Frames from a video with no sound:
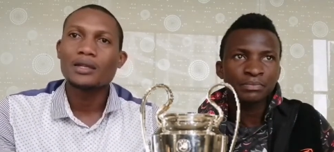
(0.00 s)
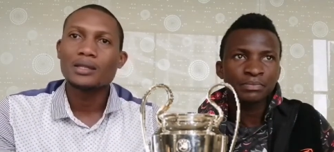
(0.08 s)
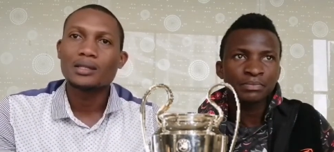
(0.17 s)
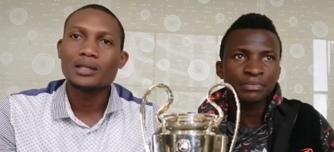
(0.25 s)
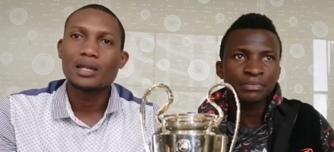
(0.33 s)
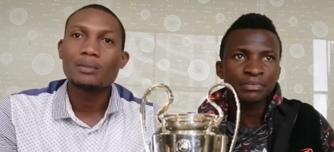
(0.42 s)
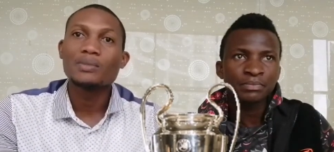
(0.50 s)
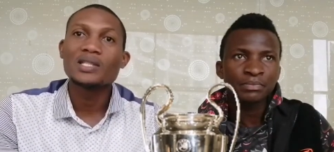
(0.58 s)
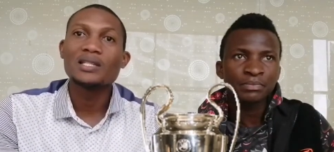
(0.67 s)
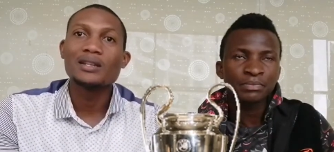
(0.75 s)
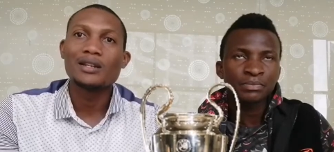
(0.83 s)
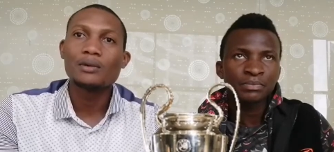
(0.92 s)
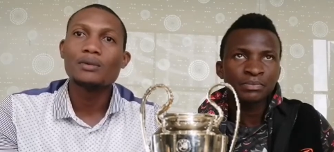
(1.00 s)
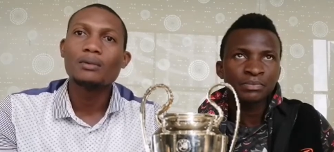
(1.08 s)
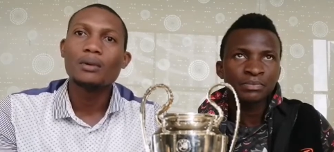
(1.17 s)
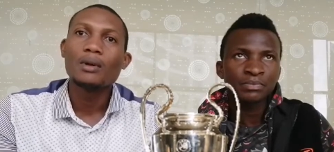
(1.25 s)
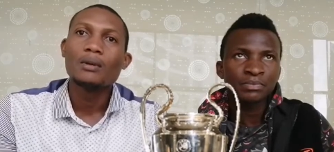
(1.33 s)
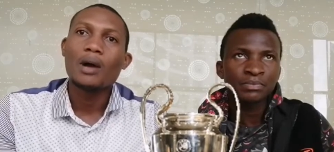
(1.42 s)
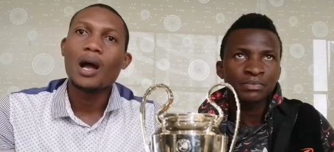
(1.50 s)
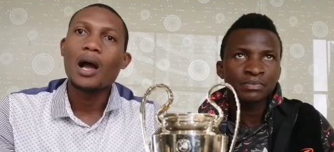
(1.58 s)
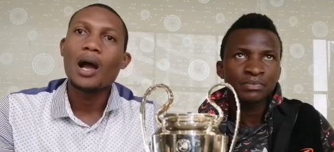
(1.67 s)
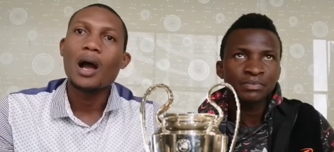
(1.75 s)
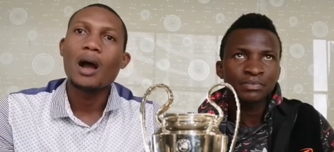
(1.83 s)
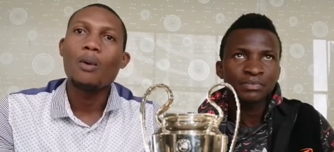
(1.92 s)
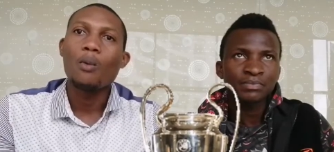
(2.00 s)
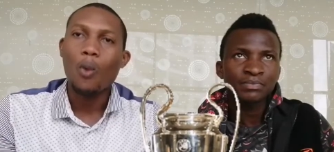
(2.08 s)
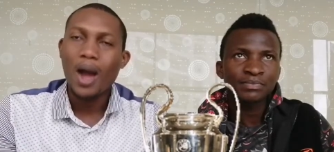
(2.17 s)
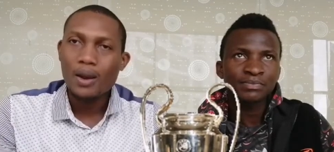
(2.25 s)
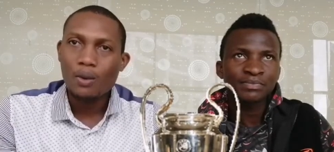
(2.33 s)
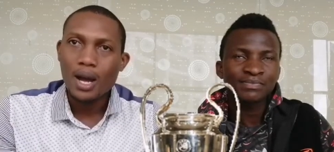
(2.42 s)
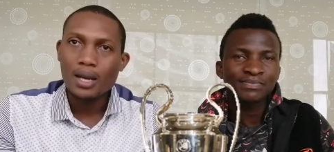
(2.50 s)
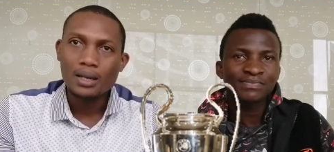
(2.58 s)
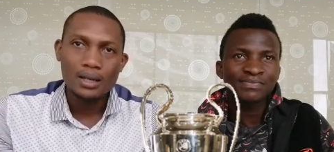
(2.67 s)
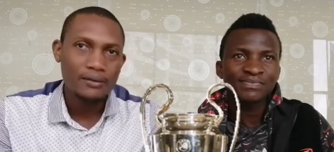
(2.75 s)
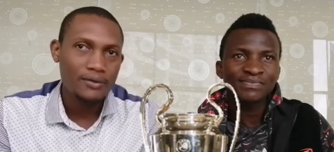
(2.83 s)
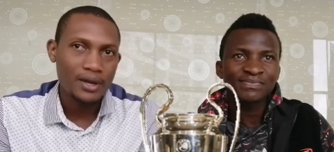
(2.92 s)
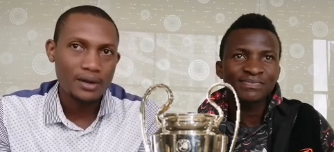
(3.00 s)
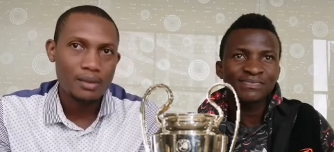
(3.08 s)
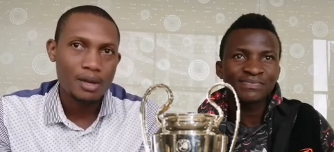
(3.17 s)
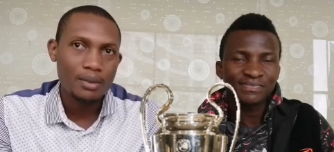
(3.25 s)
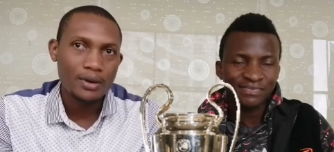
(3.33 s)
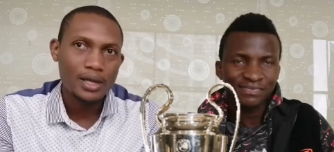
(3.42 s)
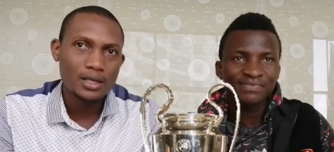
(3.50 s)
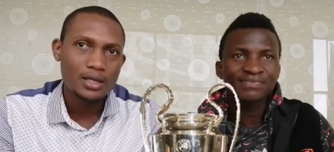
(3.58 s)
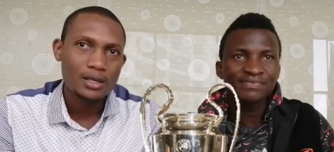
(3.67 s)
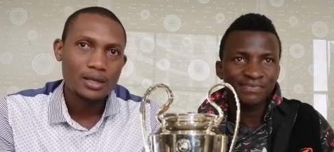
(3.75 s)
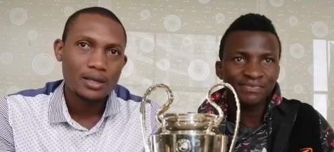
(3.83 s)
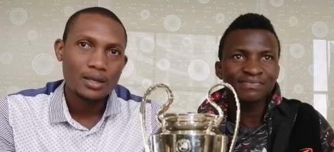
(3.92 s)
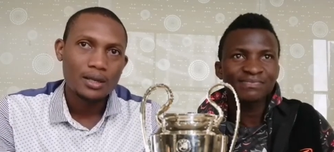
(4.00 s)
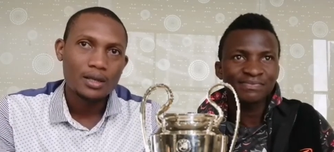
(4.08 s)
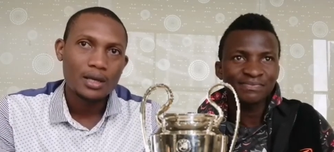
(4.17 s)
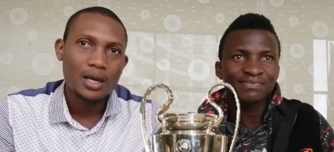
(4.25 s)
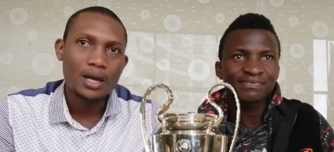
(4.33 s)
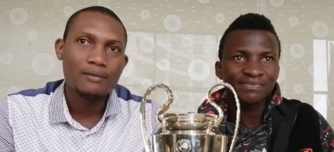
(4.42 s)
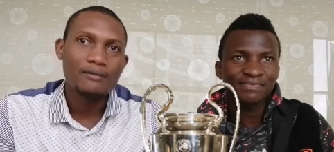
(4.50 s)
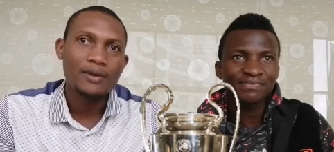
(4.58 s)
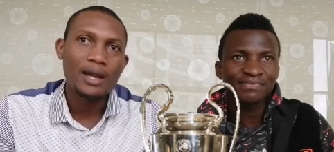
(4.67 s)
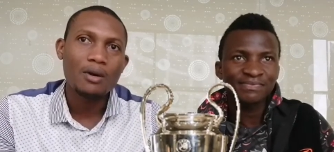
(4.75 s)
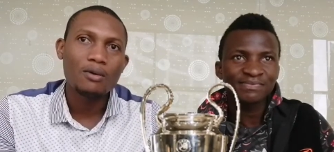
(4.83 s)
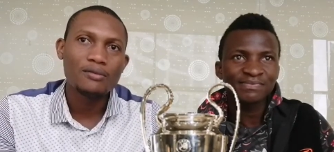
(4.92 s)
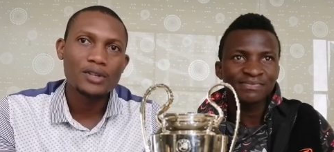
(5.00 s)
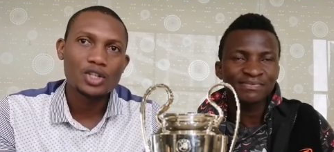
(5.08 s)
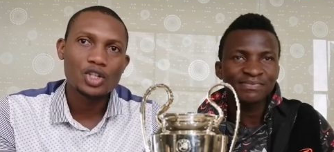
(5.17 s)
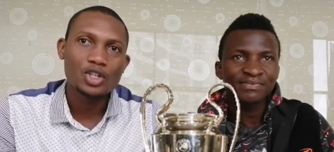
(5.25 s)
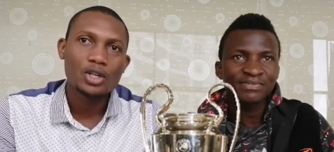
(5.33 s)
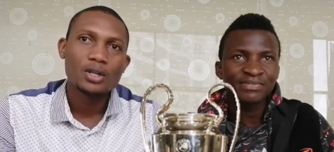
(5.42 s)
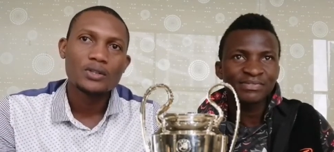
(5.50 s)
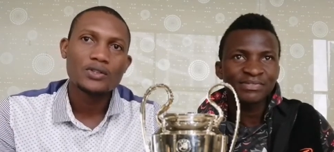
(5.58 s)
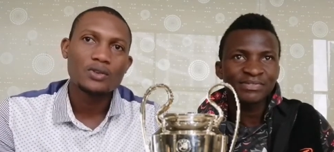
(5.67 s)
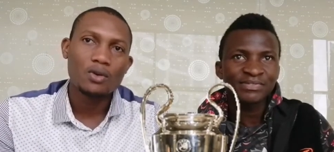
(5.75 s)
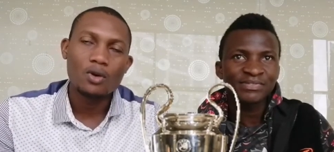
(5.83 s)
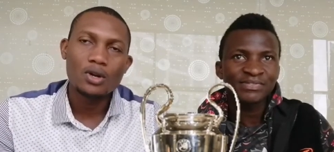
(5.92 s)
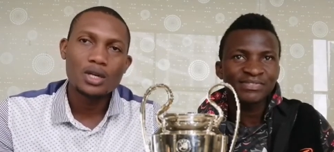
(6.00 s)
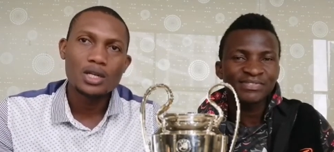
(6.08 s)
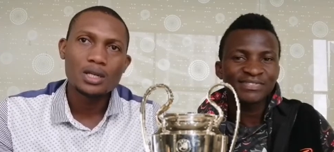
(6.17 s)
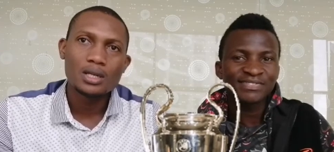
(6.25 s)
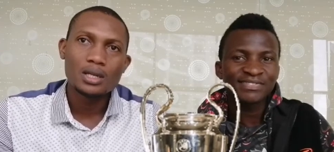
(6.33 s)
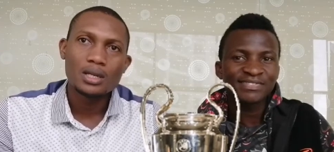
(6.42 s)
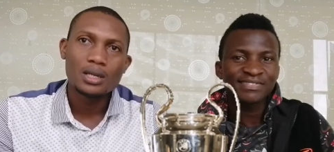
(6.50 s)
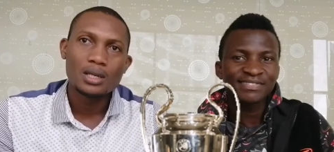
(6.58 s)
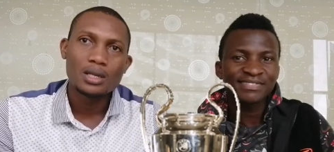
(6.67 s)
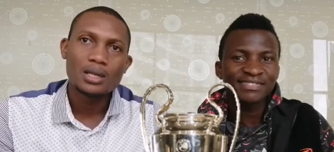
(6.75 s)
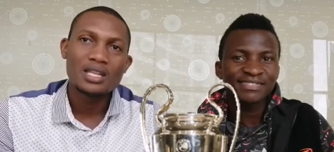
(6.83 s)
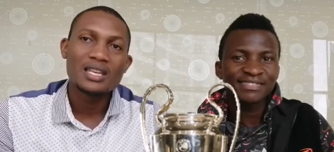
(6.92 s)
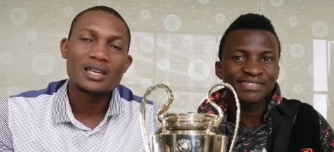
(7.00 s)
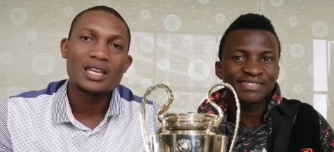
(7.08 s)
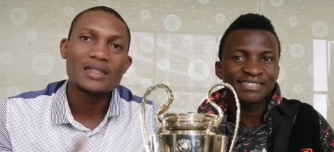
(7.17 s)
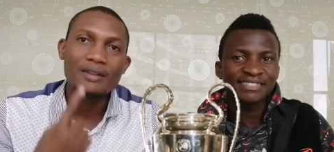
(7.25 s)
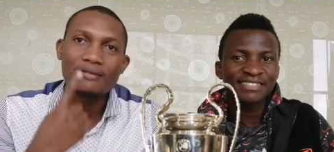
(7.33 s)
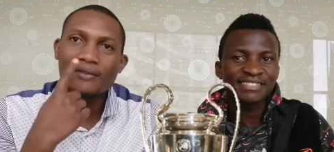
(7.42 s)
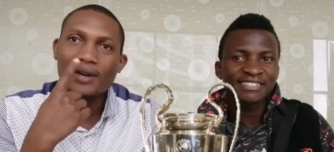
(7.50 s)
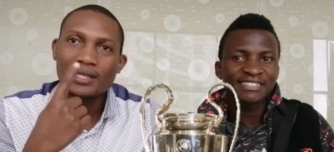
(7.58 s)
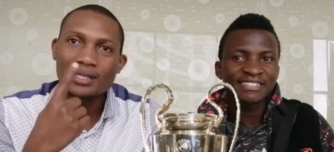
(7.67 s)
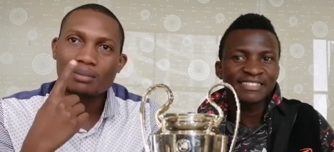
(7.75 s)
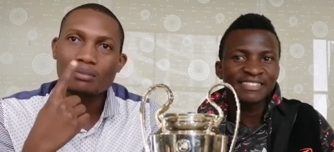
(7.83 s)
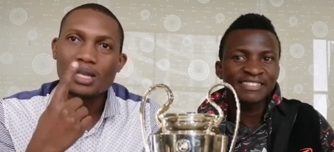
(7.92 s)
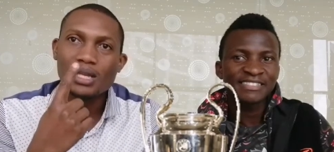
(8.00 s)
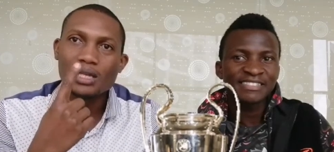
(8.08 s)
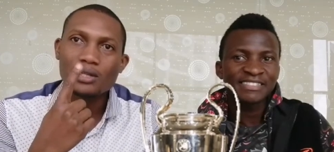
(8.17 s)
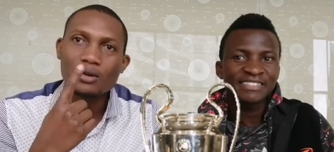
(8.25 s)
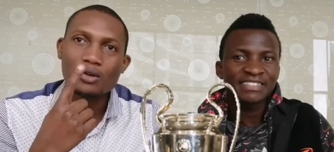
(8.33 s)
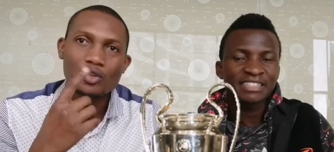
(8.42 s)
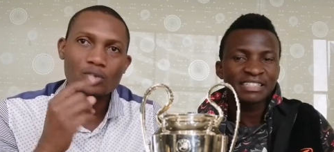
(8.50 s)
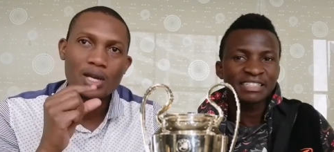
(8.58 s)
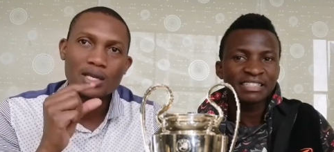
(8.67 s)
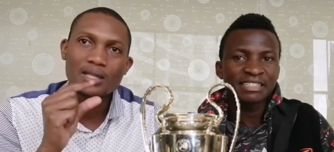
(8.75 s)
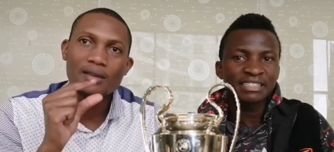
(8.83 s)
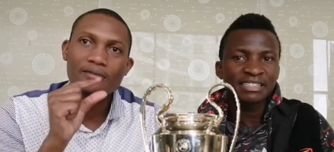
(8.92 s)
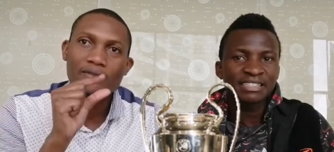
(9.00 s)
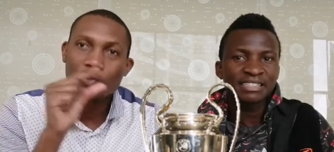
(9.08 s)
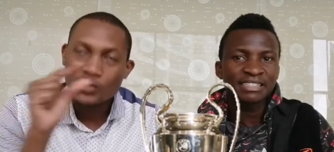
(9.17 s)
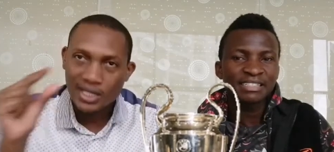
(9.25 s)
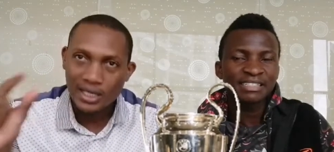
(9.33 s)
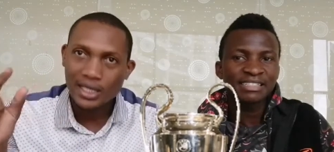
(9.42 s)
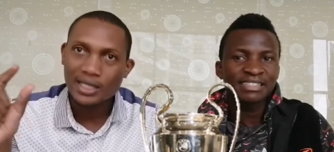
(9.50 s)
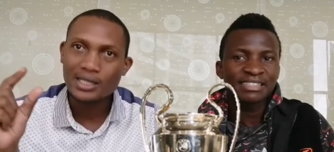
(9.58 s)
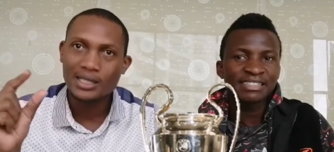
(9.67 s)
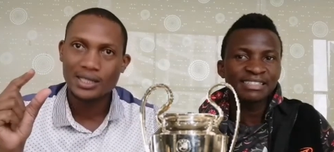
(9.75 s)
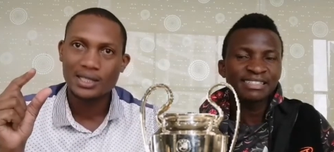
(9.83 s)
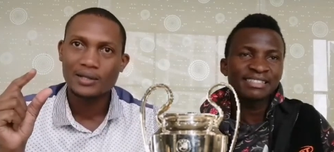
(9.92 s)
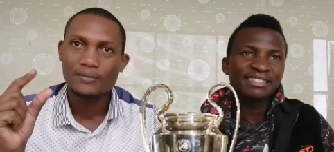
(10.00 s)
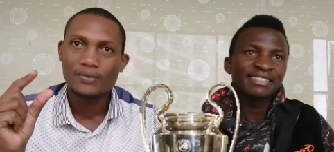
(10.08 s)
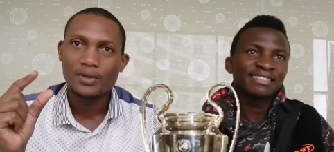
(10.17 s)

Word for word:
Speaker 1: these teams drew uh, one-one, if I remember right. Mm-hmm. Uh, Vlahovic scored in the first minute, or should I say, few seconds.